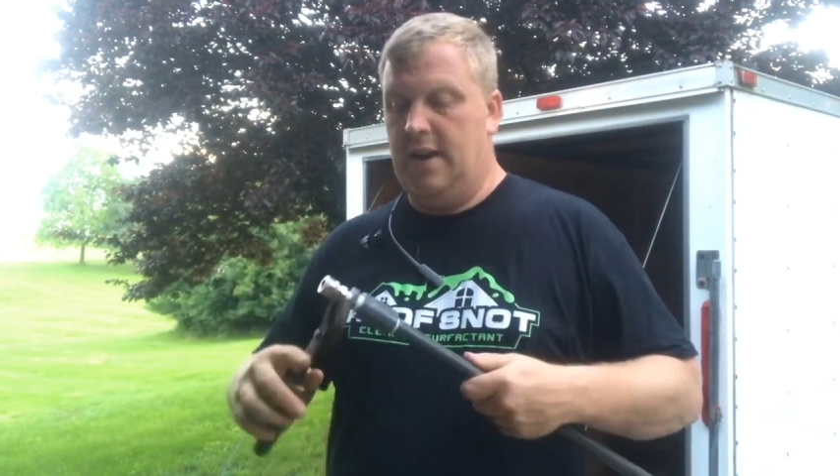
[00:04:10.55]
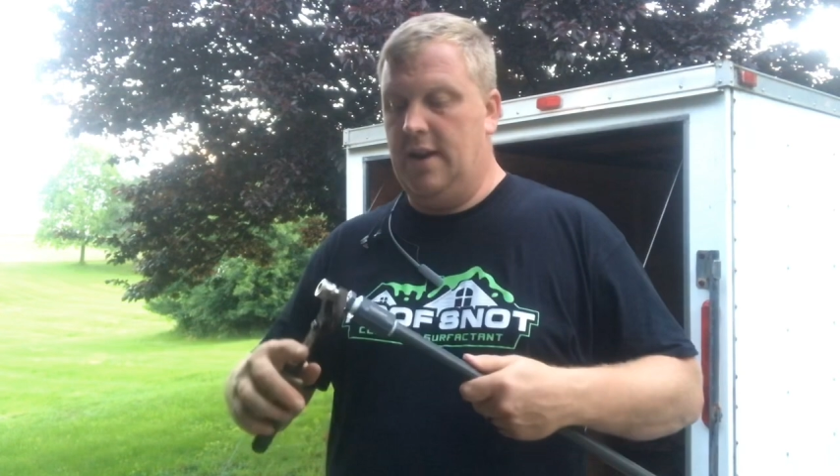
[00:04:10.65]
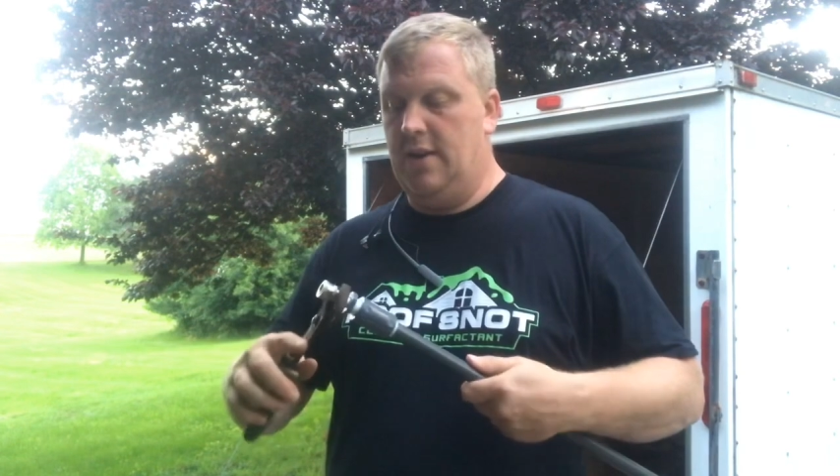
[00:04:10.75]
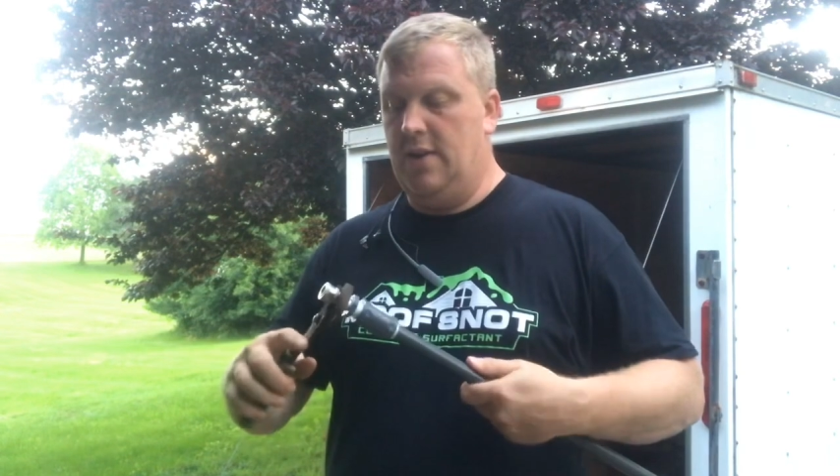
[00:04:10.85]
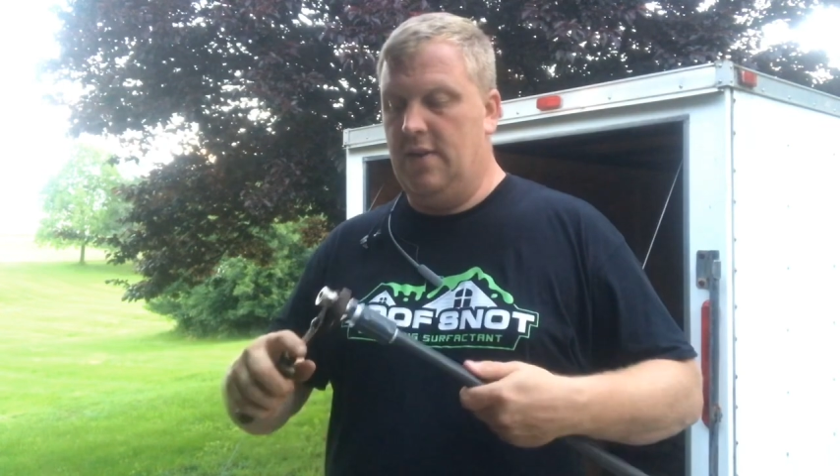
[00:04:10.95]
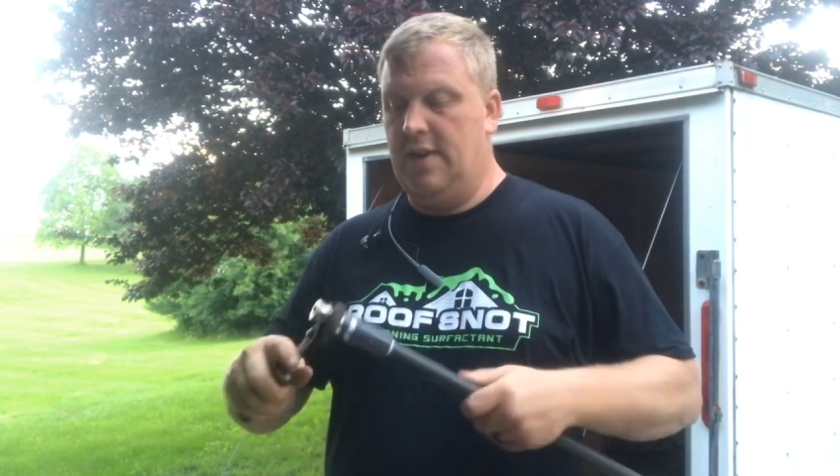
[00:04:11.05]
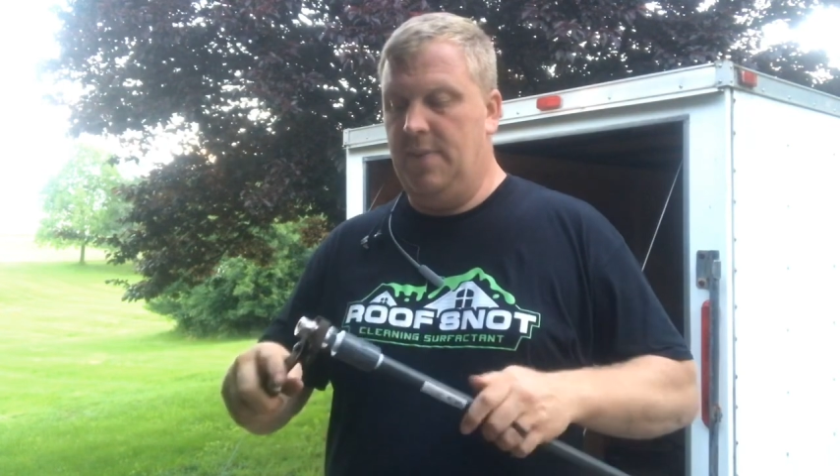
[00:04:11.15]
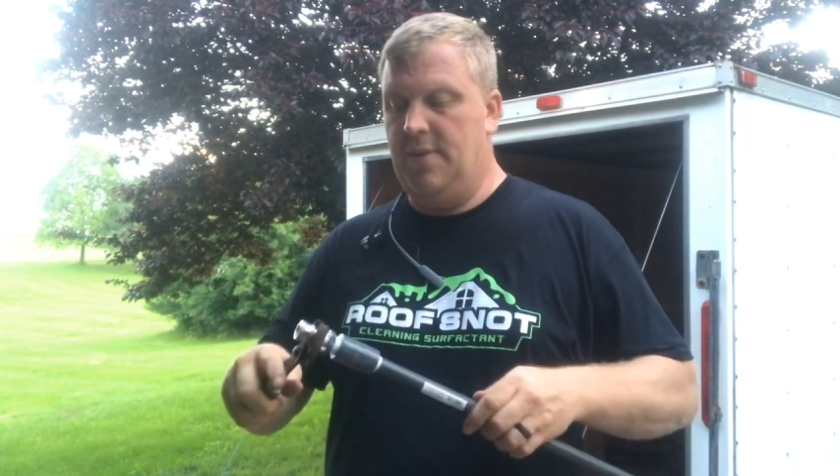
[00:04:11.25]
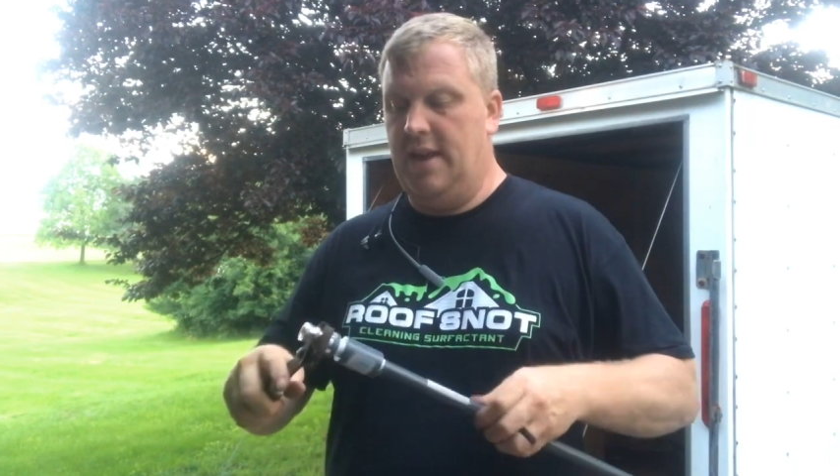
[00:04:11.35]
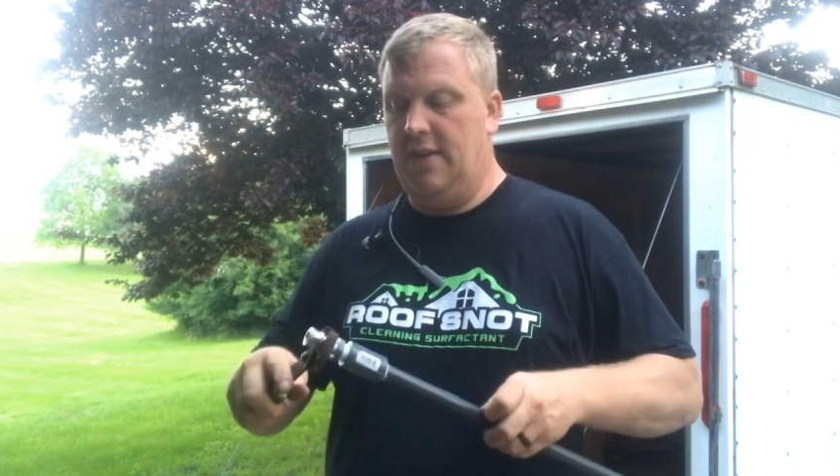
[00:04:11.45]
we can do the
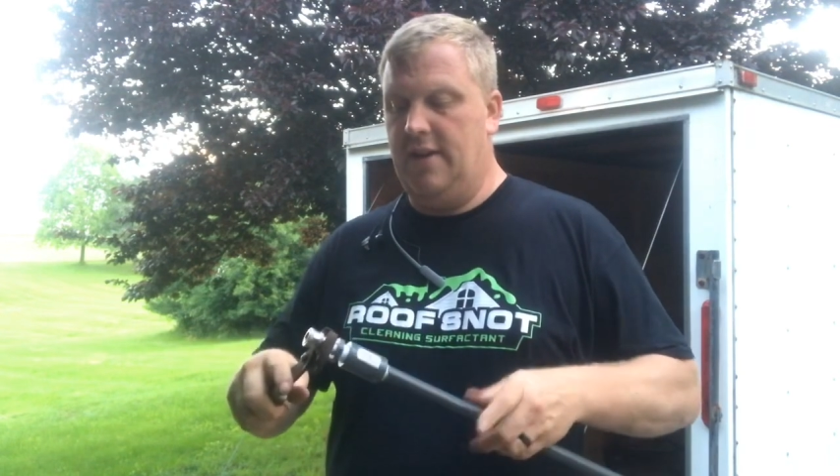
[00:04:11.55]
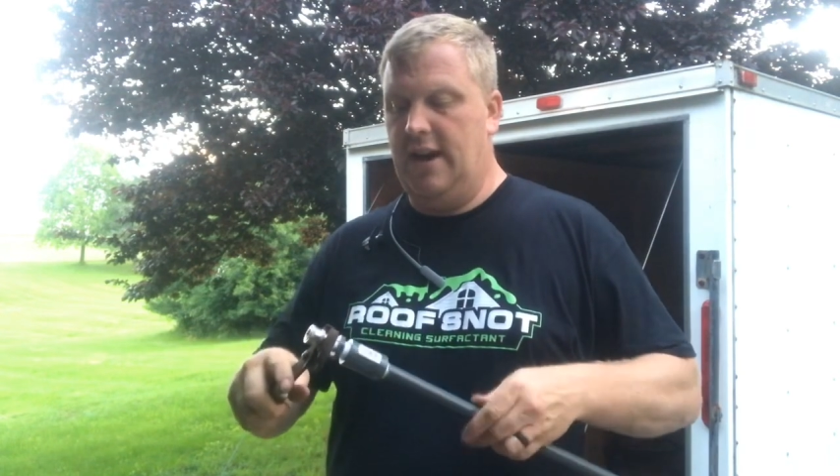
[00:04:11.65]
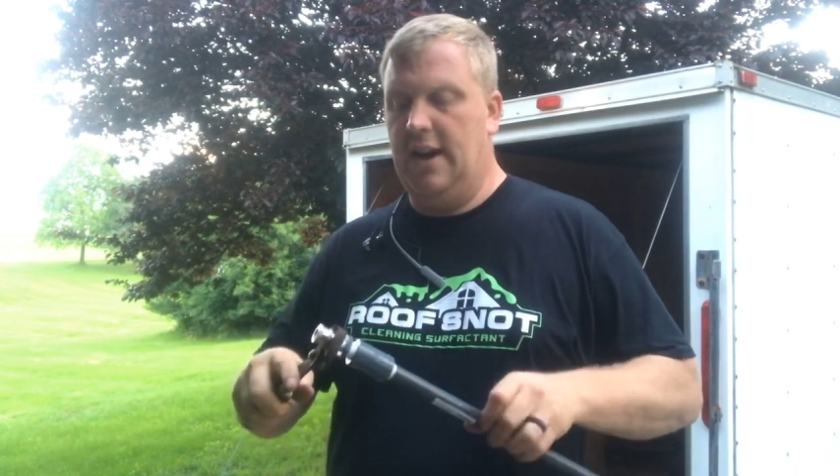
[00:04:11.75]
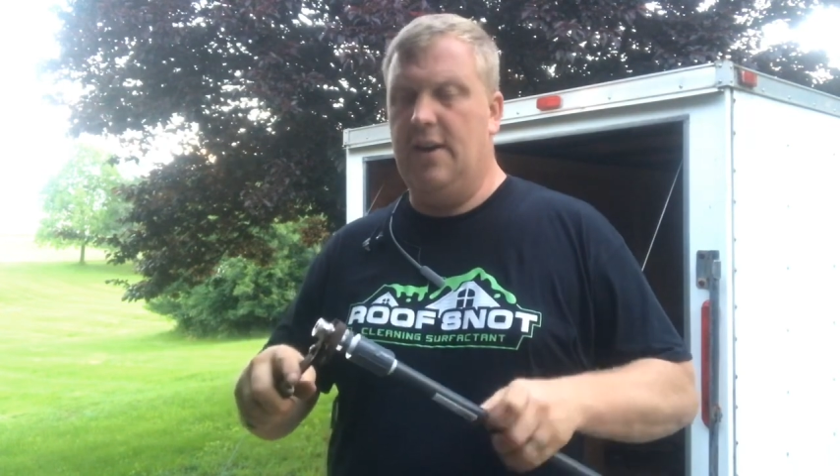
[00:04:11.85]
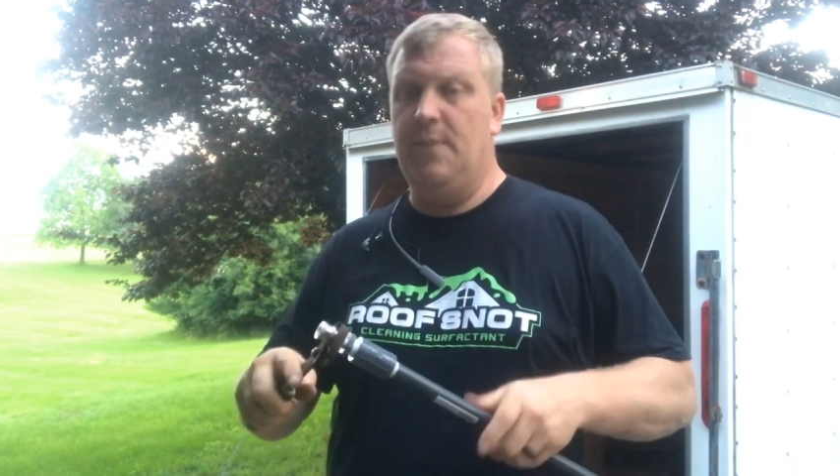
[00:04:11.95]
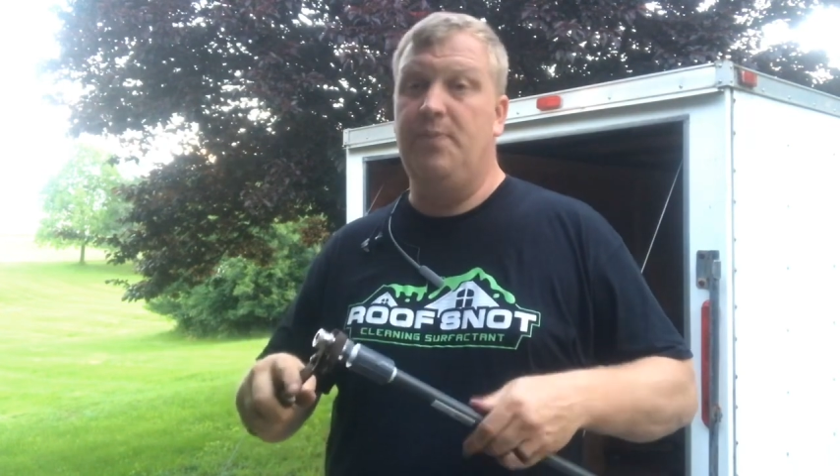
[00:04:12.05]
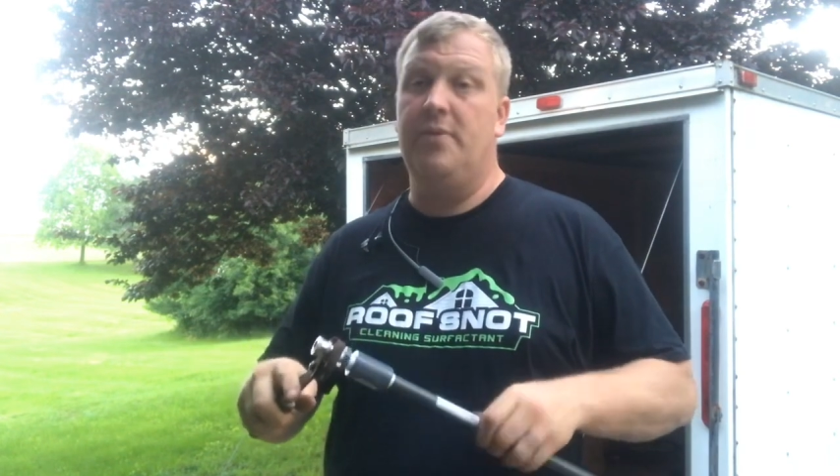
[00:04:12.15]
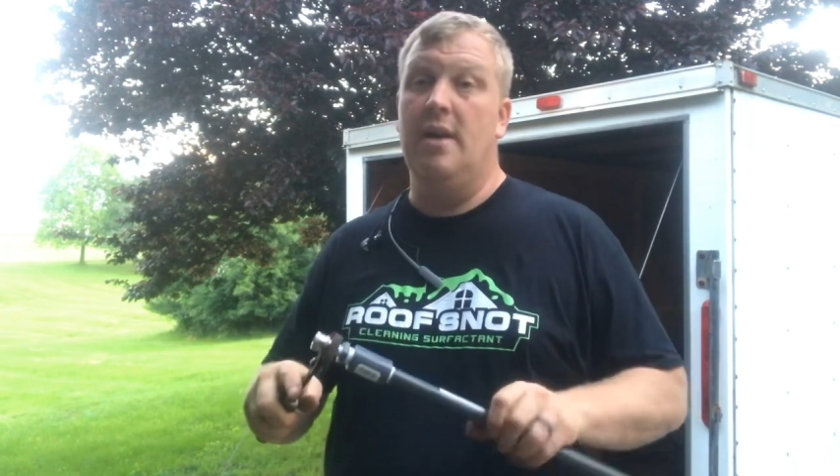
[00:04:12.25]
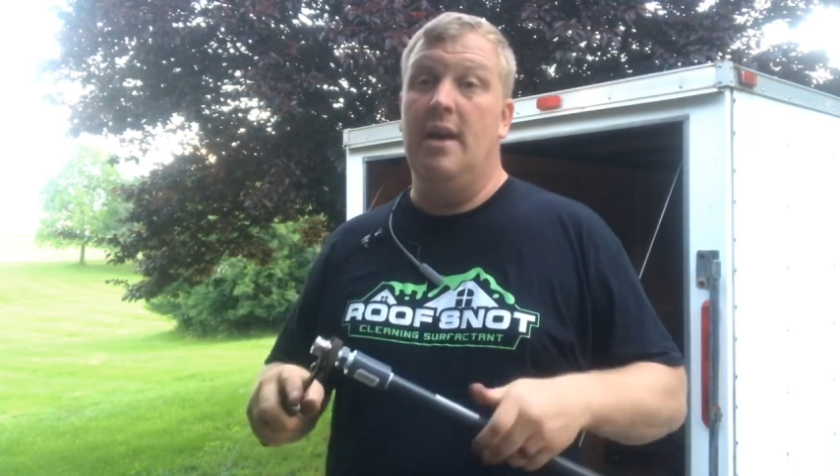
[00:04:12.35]
same thing right here.